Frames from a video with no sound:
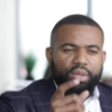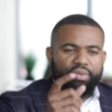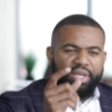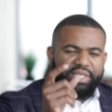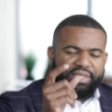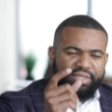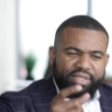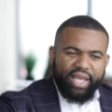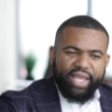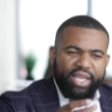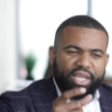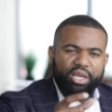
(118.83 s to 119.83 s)
the
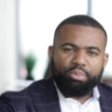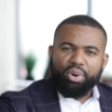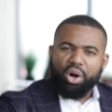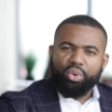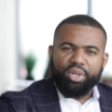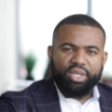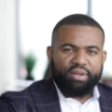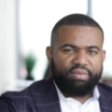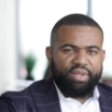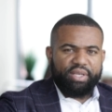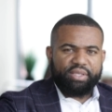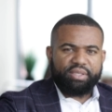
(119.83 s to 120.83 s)
second component of
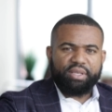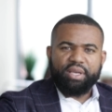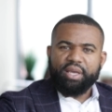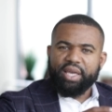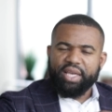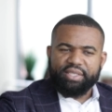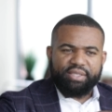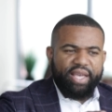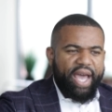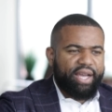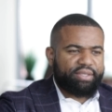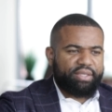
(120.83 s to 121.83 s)
this is
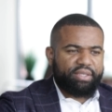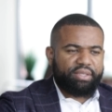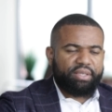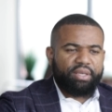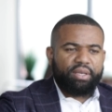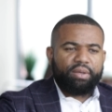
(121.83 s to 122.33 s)
taxes.